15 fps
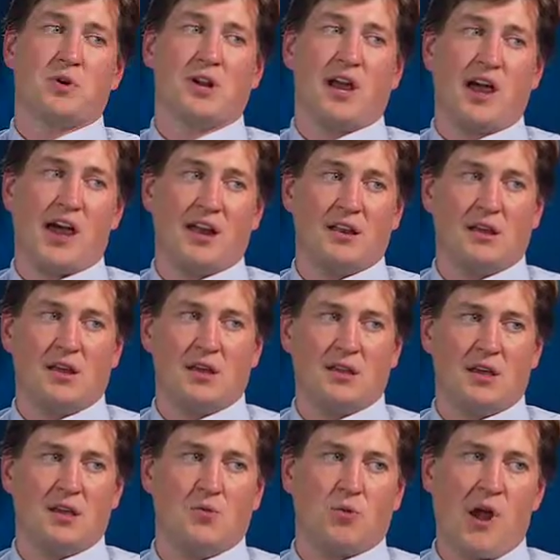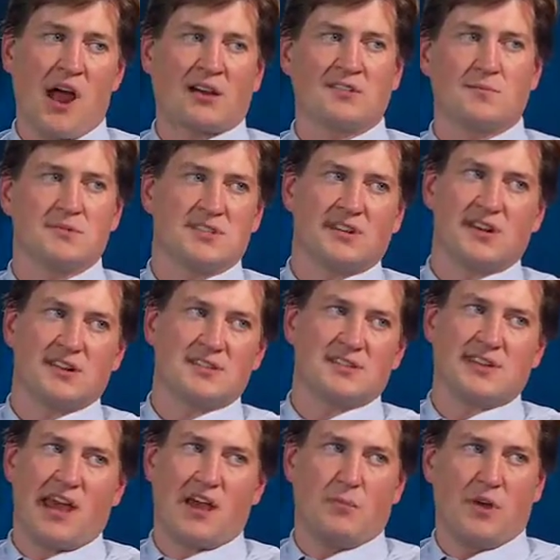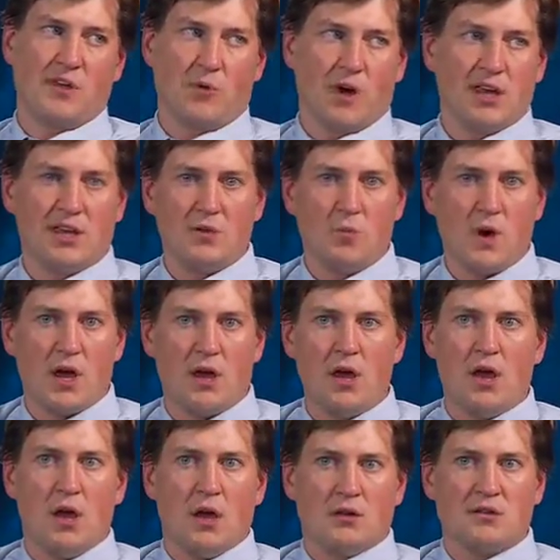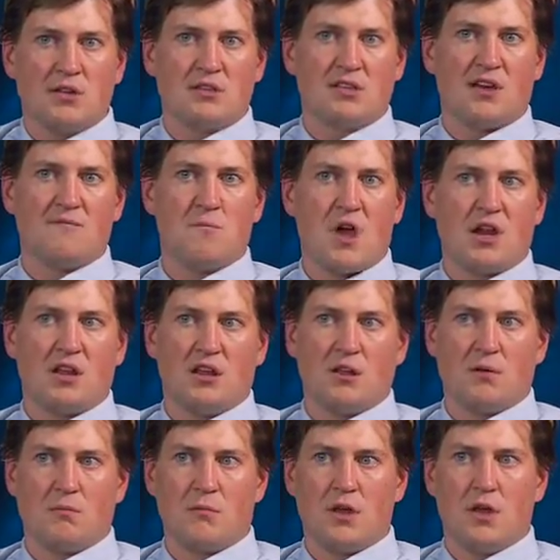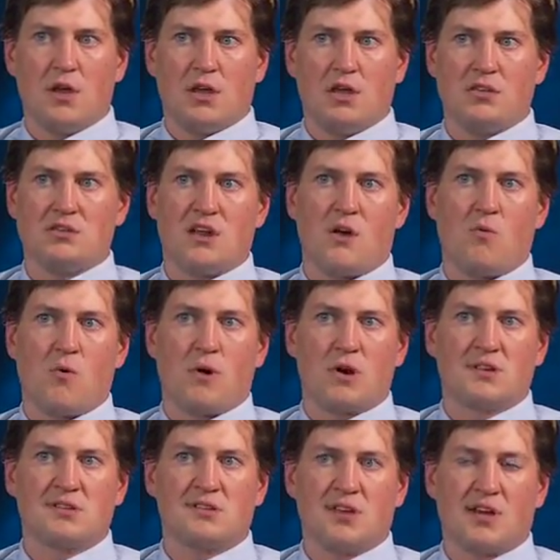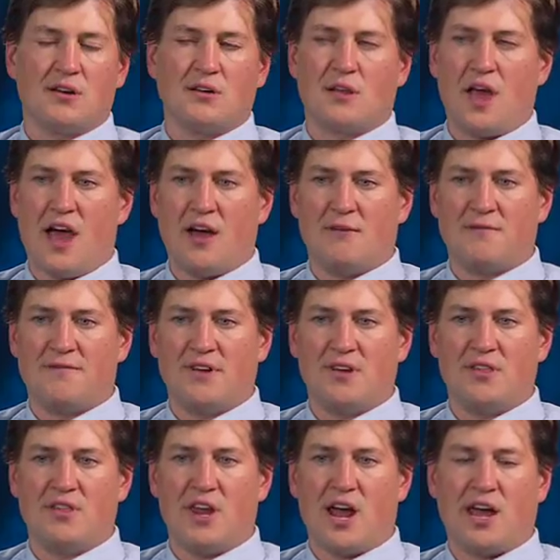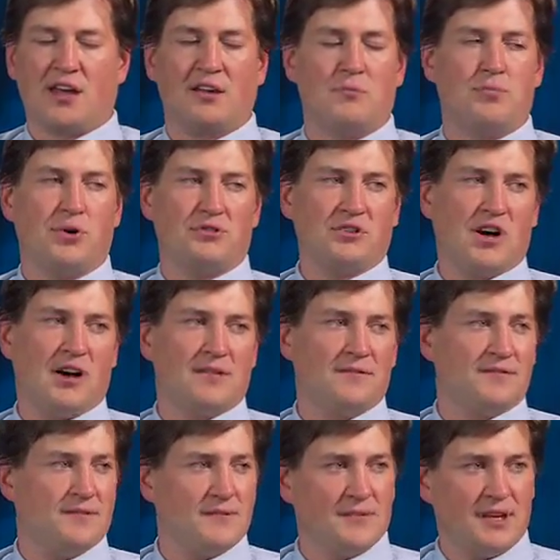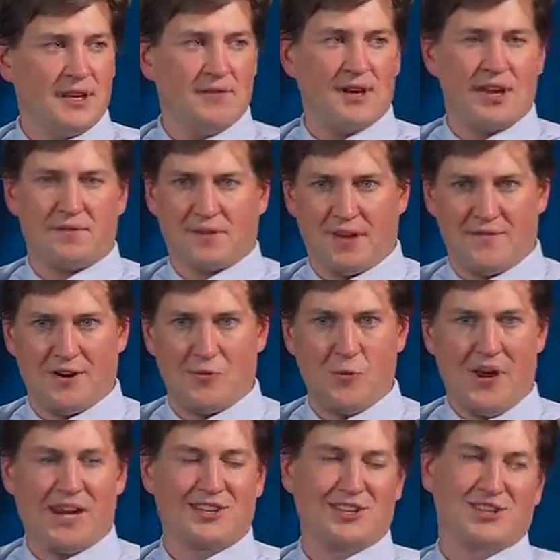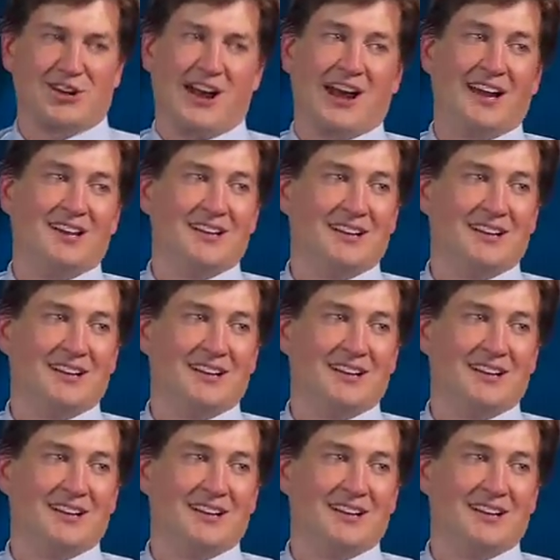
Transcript: pretty hot, and he, he rocks some serious style, by the way. He, he does. Since I've met him, he has not worn a single outfit that I could pull off, even if given a week to try.